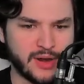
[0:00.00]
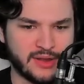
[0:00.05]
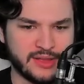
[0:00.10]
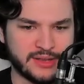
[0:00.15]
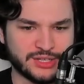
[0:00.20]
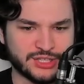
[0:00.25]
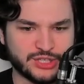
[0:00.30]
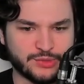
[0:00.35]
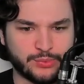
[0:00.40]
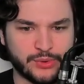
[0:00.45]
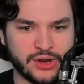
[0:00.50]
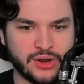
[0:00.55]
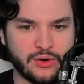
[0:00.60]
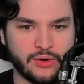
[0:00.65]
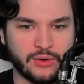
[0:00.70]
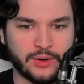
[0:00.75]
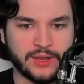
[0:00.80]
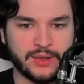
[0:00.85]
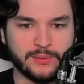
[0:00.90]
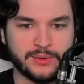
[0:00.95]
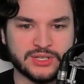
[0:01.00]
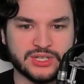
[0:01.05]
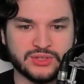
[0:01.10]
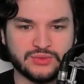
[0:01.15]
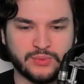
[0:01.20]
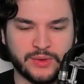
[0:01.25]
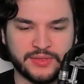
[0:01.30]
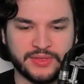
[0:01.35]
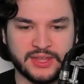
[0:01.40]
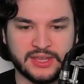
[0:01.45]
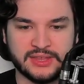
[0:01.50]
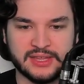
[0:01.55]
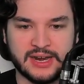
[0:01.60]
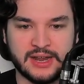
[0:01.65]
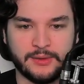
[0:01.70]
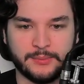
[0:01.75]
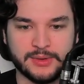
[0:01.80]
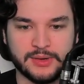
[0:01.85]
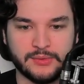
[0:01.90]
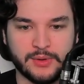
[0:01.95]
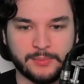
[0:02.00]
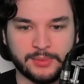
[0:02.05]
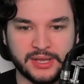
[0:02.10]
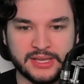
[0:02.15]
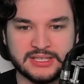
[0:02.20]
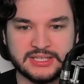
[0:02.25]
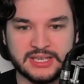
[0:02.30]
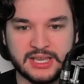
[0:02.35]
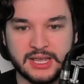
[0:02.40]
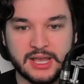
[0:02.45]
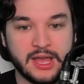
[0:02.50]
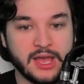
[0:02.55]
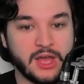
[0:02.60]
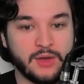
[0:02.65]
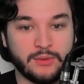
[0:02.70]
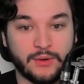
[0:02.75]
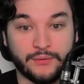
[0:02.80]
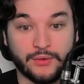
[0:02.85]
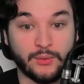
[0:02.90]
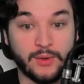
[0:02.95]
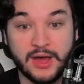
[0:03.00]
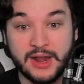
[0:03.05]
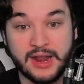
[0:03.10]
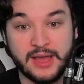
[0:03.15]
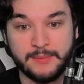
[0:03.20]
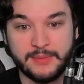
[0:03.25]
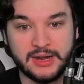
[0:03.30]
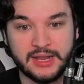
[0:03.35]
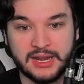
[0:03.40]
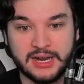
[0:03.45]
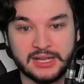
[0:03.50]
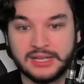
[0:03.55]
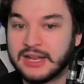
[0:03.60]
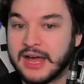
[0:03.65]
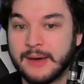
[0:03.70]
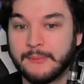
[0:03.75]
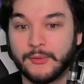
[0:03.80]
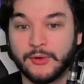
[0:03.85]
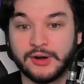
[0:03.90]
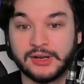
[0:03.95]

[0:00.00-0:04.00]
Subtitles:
that to Spring Orchid, which is one thing that I'll be replacing, well, for one, I'm going to get a lot more